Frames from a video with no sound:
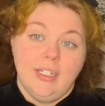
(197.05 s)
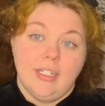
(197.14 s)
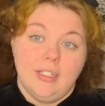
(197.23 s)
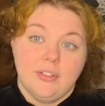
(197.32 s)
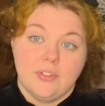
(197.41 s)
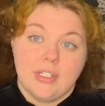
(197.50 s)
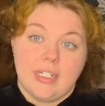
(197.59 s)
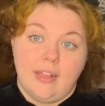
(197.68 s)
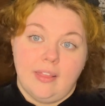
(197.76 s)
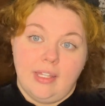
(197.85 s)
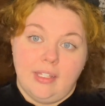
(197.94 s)
interesting
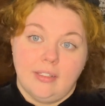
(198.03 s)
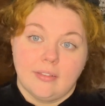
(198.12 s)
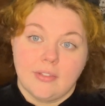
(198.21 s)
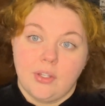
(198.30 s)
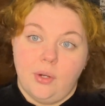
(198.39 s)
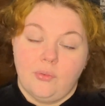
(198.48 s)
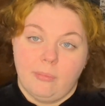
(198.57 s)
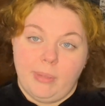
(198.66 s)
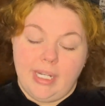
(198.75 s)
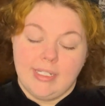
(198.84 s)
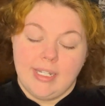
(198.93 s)
things over
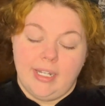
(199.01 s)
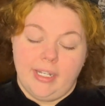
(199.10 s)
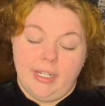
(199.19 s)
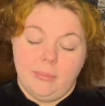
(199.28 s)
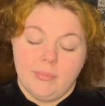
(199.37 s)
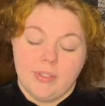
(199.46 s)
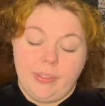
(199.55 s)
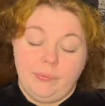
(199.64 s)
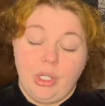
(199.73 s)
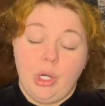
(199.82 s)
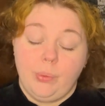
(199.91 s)
my times
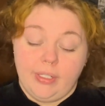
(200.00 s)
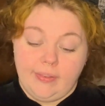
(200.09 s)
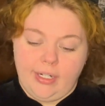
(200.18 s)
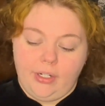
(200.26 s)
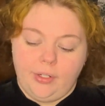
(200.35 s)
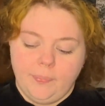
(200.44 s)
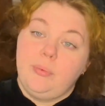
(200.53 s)
of going there.